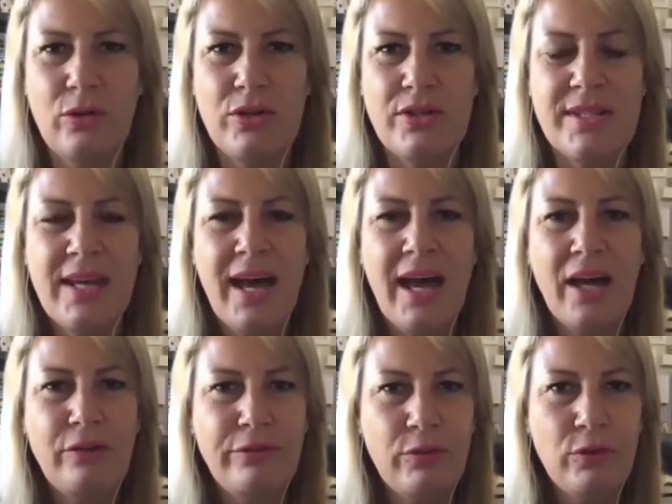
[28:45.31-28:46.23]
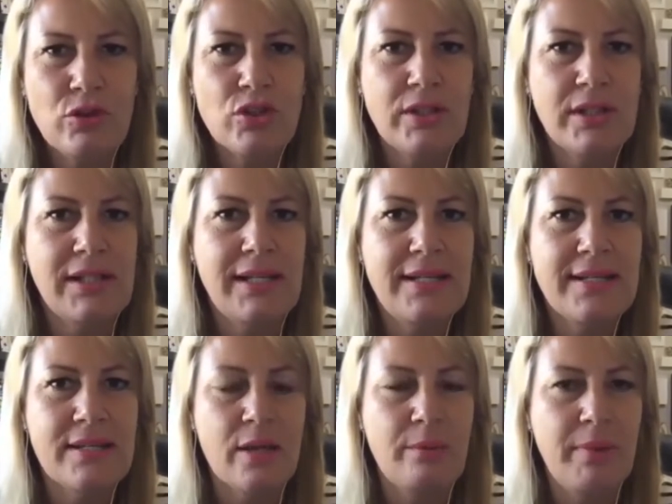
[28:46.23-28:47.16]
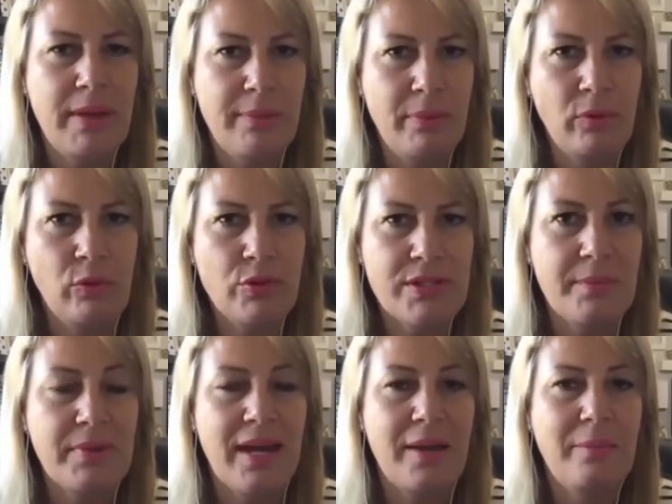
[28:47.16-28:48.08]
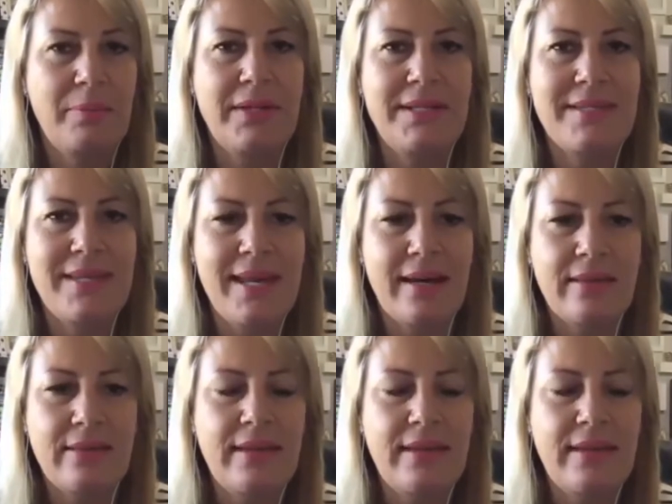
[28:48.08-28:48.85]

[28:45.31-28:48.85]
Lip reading: Because unfortunately, some people or some companies out